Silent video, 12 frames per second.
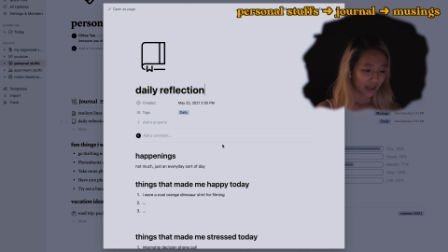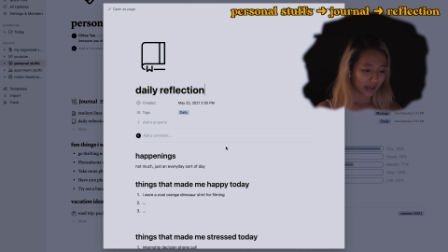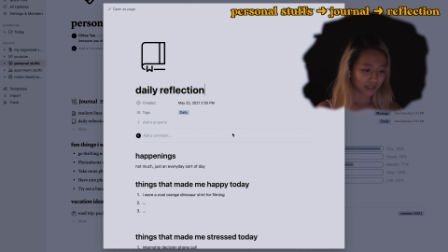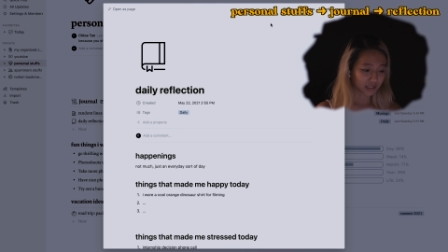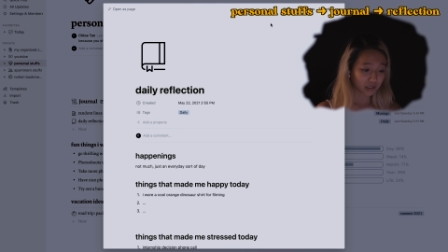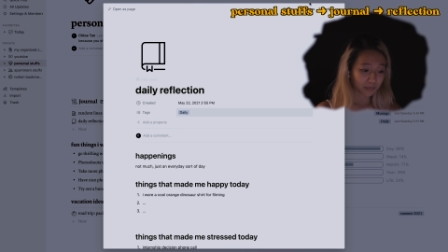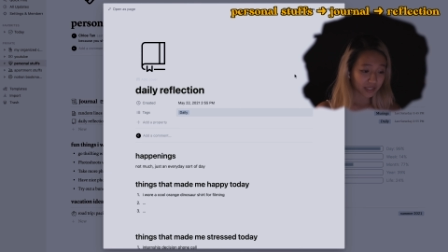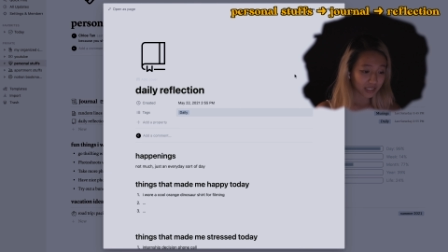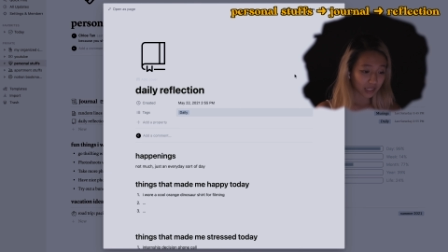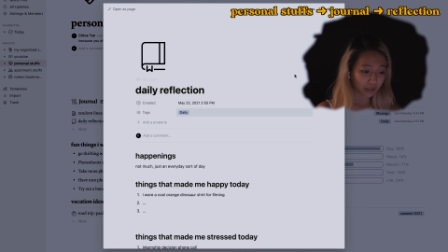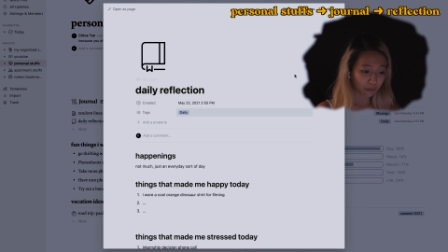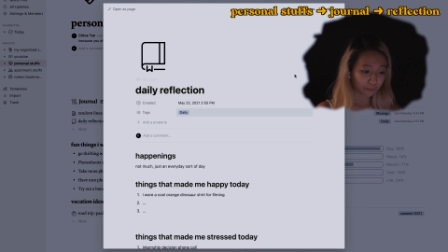And this is my
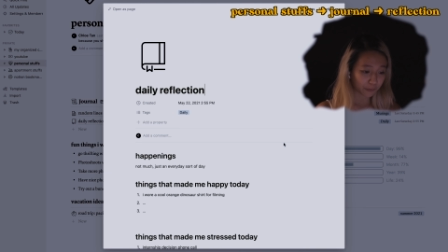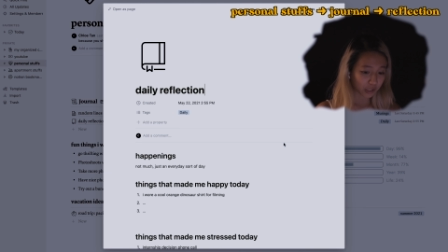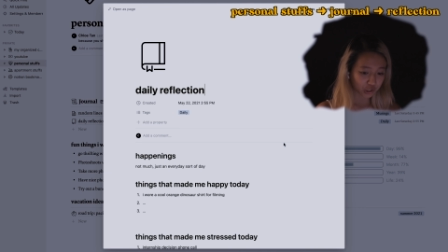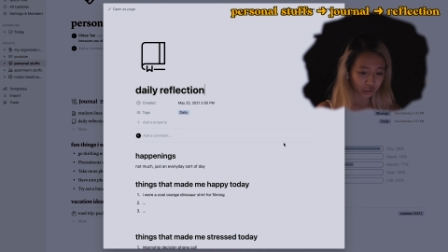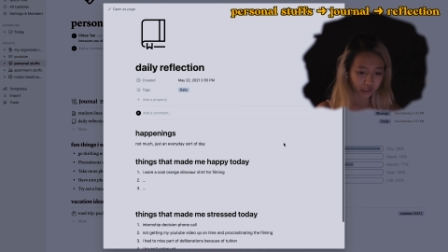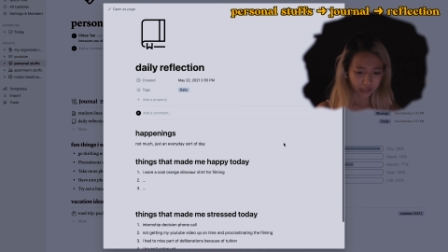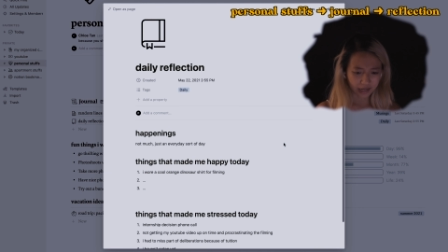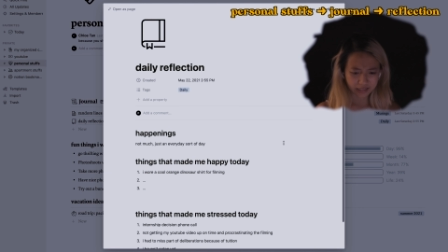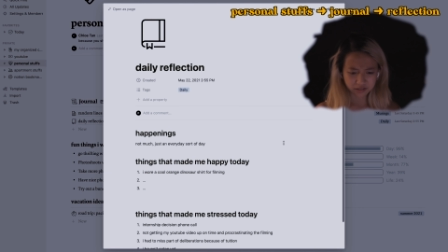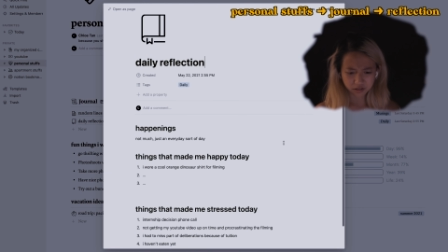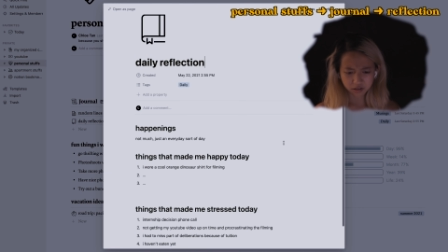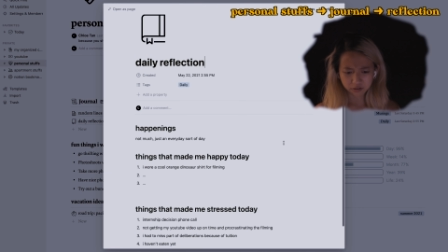daily reflection
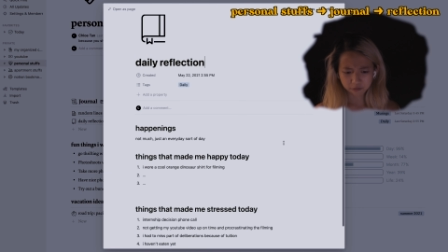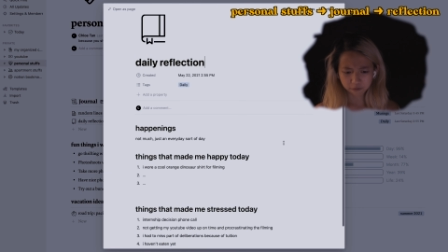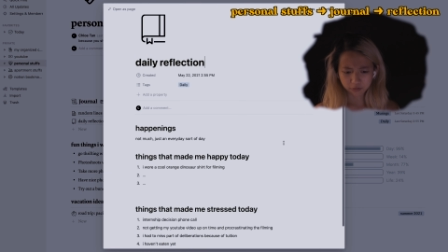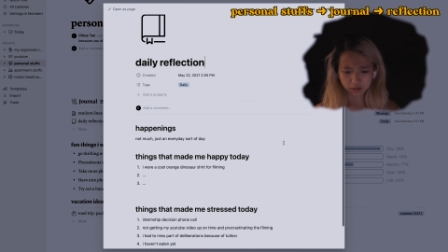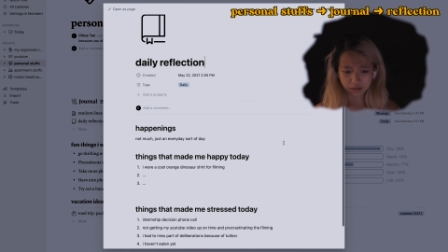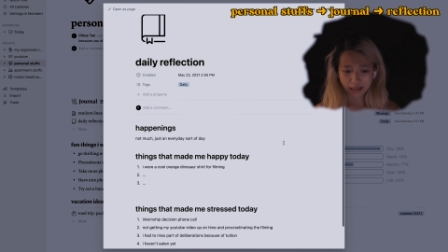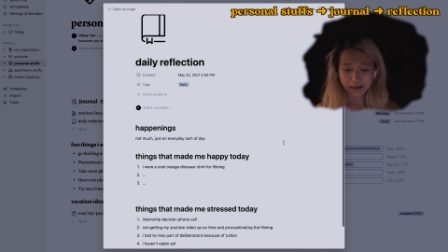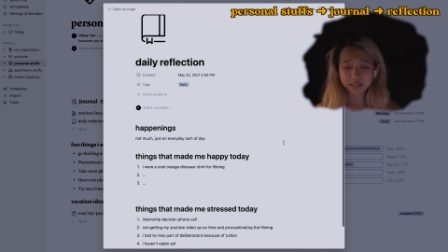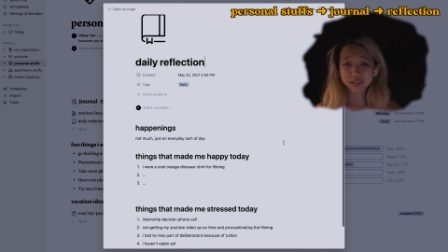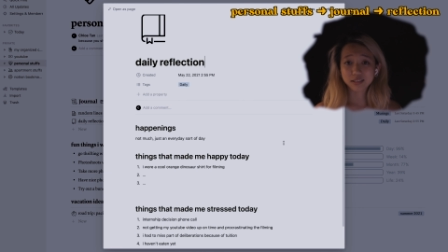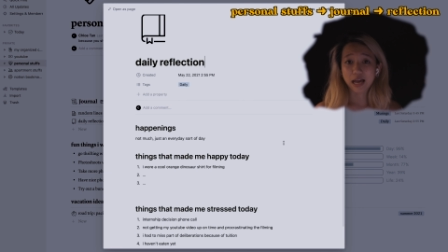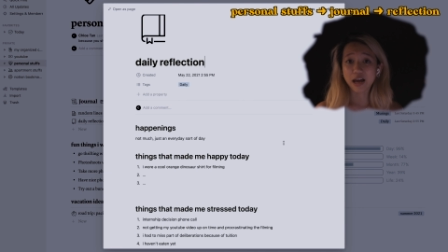as of
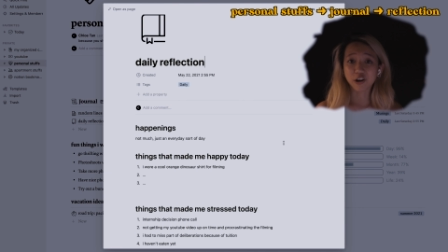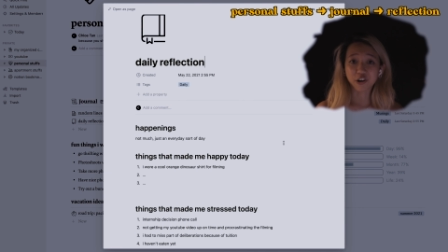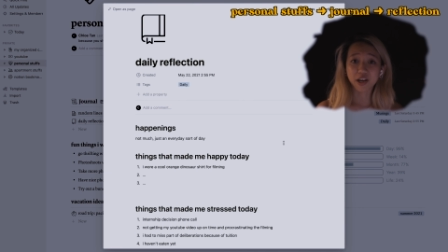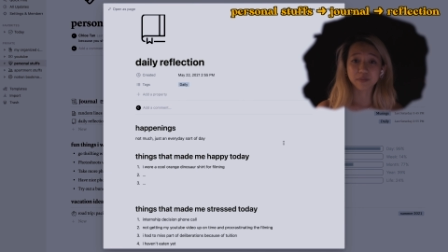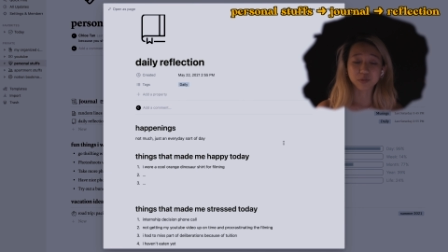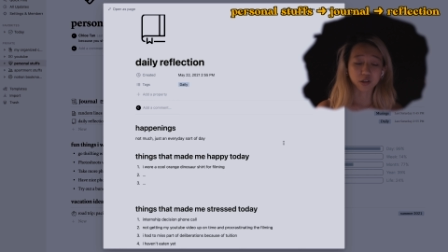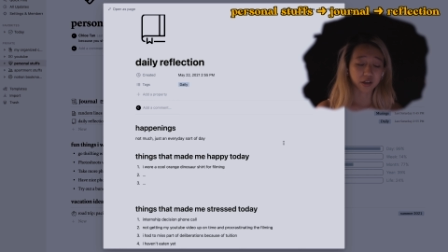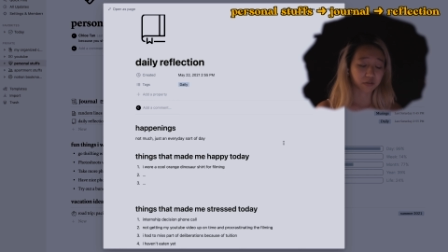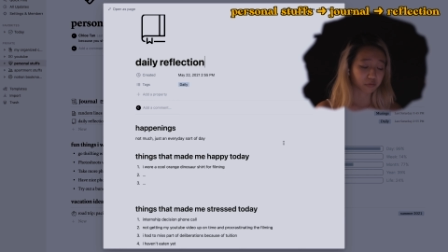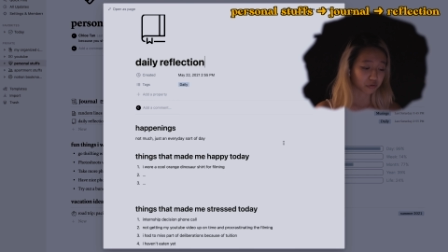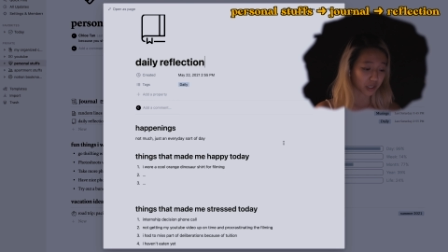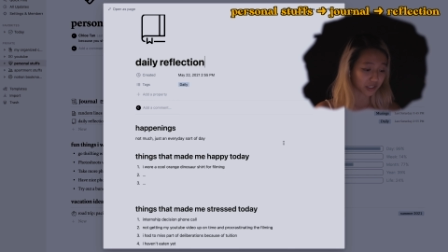last Saturday, so like
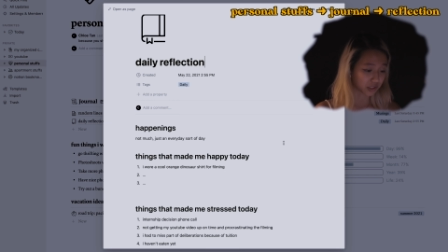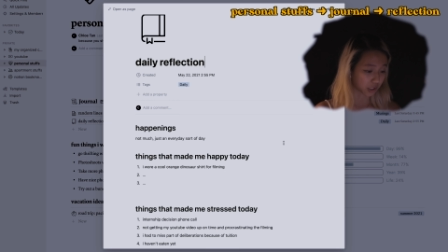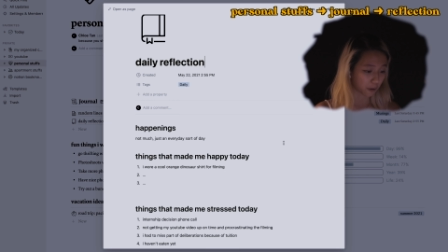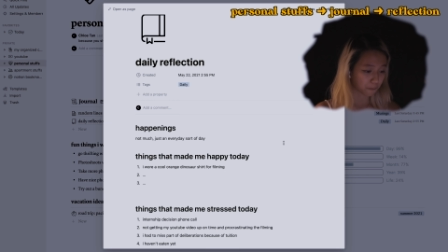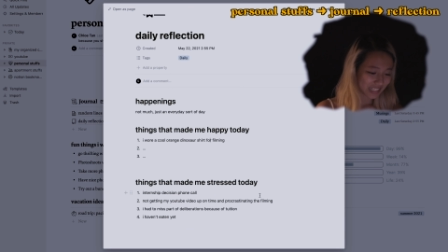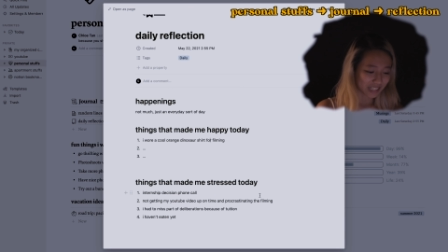two days ago.